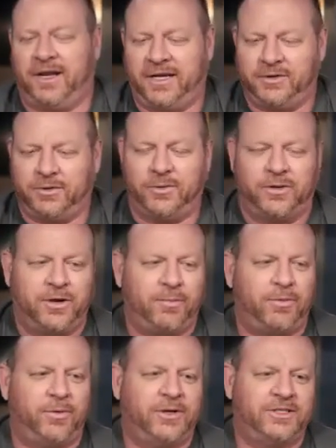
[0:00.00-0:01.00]
electric with their
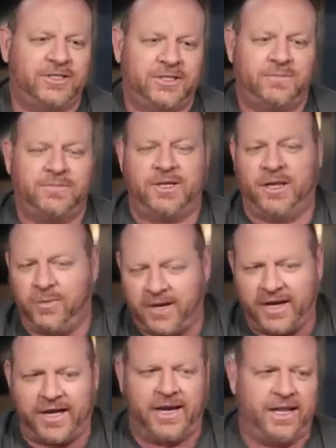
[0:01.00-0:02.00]
brewing systems, and then we
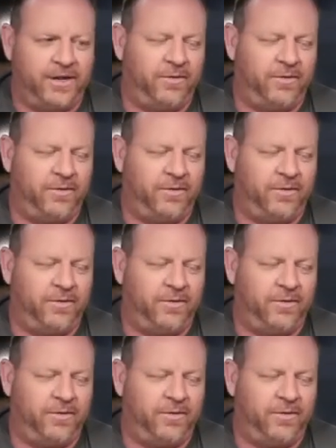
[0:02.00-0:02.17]
got it